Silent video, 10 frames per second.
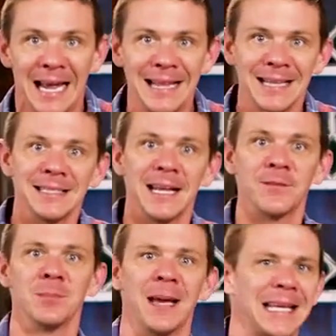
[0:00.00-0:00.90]
And that's
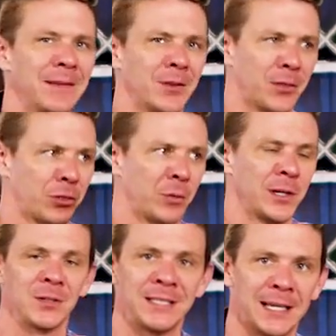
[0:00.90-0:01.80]
enough to make even the
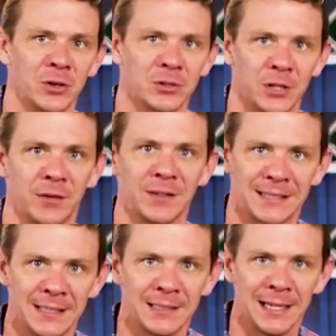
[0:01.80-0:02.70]
thrill seekers
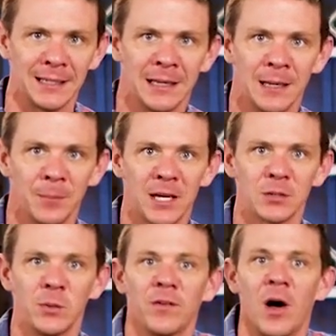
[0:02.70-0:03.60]
nervous, isn't it?
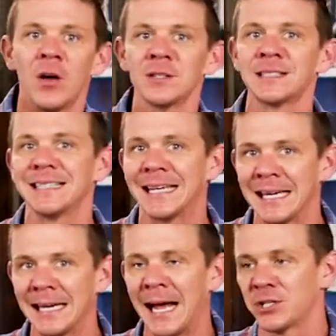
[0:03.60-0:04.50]
Because we've all
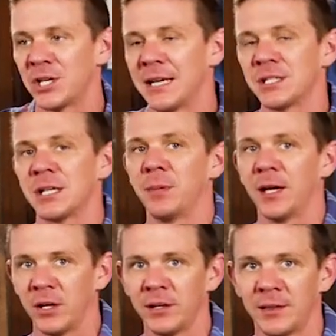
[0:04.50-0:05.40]
seen how change can
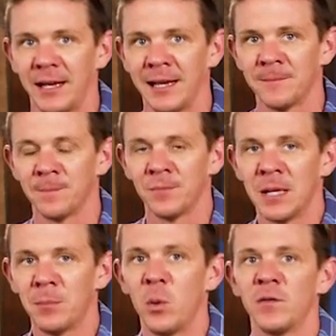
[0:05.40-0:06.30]
be a good thing,
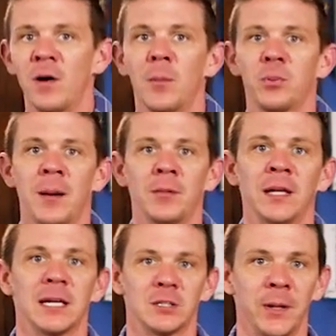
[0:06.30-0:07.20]
but we've all
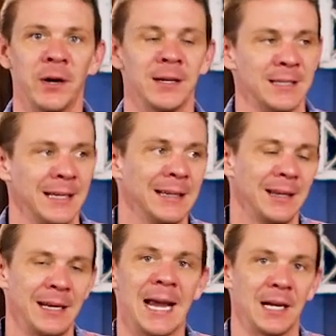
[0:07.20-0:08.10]
probably experienced
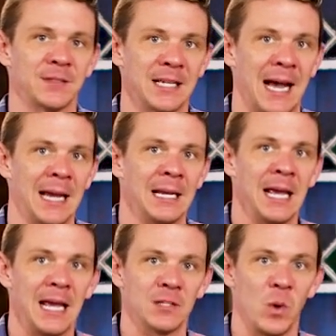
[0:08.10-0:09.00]
the negative side
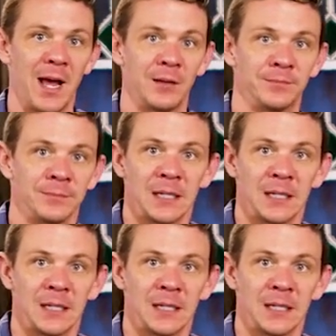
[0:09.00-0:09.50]
as well.